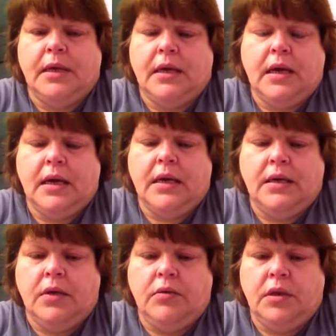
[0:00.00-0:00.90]
I got to
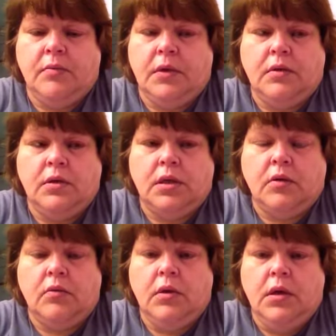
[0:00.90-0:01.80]
do something.
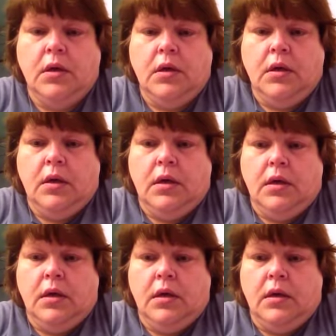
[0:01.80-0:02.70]
So
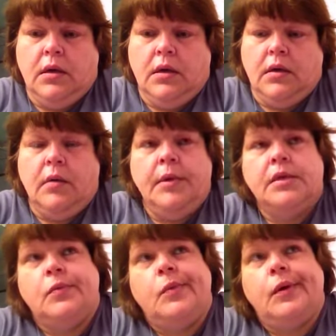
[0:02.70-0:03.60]
I told
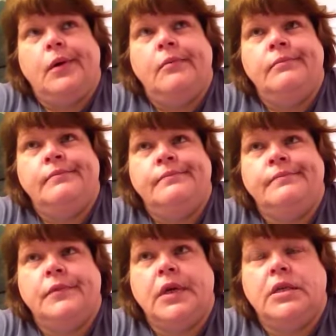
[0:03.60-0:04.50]
him,
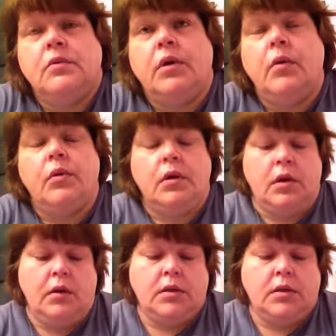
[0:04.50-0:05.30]
he said, what do you want to do?